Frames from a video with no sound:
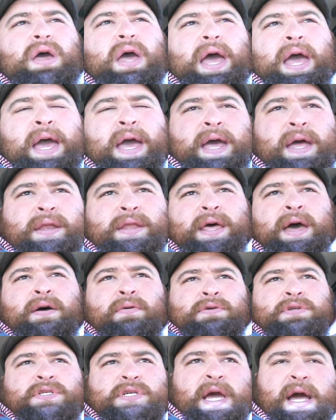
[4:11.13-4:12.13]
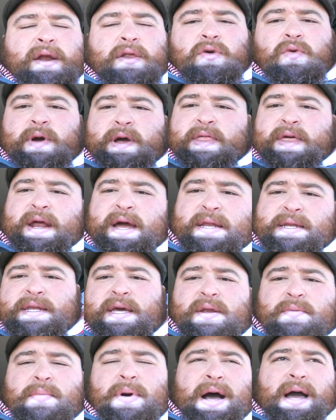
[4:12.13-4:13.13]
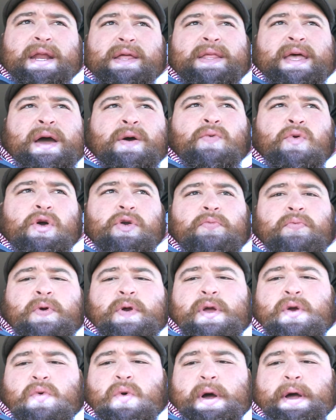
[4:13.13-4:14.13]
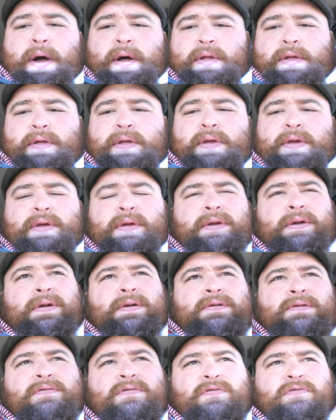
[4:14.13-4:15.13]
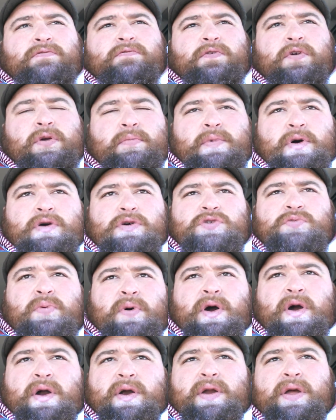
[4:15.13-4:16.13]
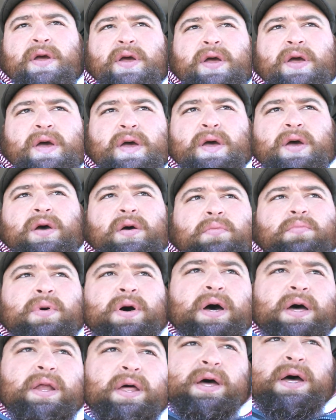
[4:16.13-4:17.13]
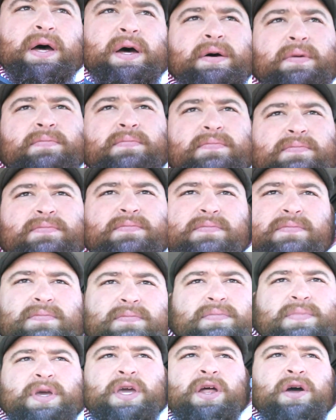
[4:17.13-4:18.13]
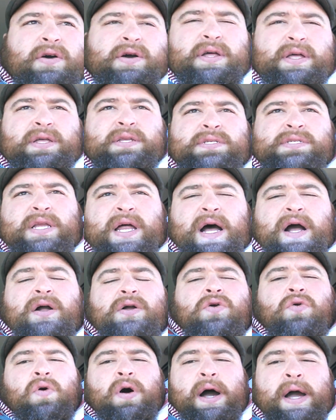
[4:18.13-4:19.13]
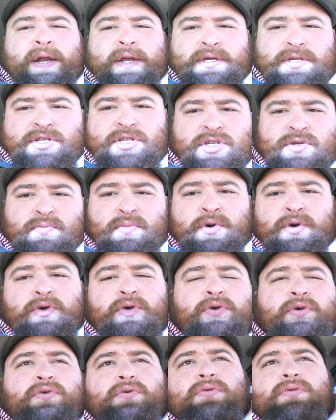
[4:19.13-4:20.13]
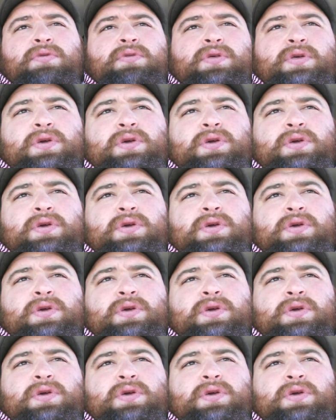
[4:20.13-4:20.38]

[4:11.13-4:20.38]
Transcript: And that was kind of the way that I did mine, and that worked pretty well for the most part. But it's not quite as smooth.